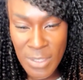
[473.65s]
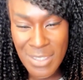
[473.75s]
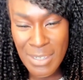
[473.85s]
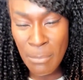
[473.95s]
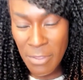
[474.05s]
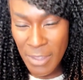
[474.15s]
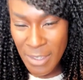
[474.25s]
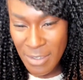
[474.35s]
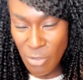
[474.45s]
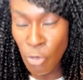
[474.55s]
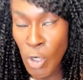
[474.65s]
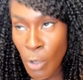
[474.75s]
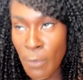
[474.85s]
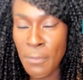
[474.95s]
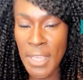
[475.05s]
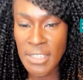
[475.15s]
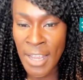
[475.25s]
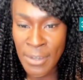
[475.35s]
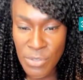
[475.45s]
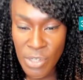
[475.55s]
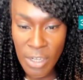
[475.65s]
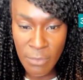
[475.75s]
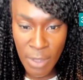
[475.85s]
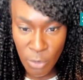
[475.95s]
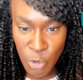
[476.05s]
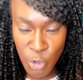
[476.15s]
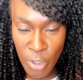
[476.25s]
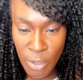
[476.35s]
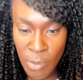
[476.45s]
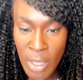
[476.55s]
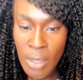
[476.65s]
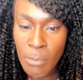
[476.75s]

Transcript: Some things, or a lot of things, are outside of our control,